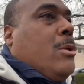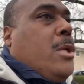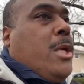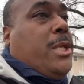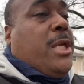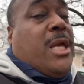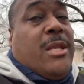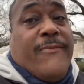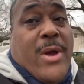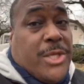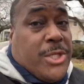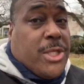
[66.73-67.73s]
He didn't get
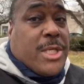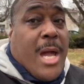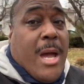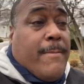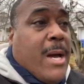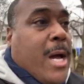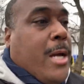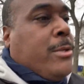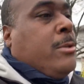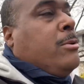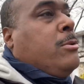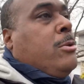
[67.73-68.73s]
invited to the combine.
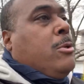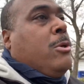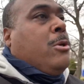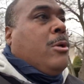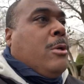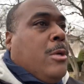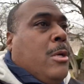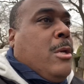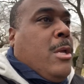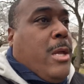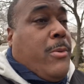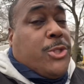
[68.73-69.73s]

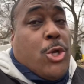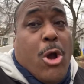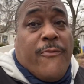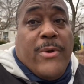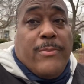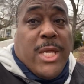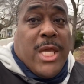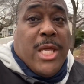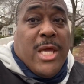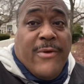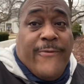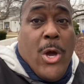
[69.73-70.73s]
It was hard for him to get
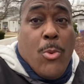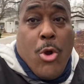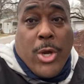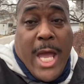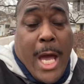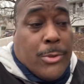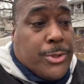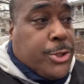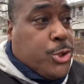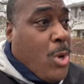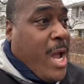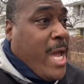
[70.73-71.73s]
NFL workouts,
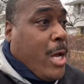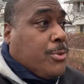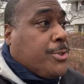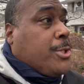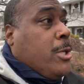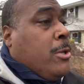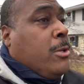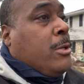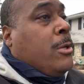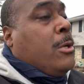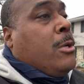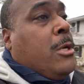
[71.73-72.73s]
tryouts.
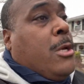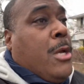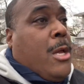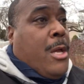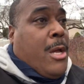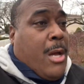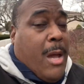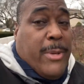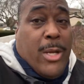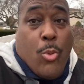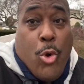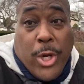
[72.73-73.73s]
I
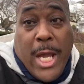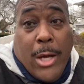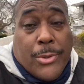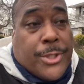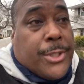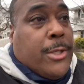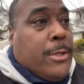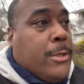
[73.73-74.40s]
mean, workouts.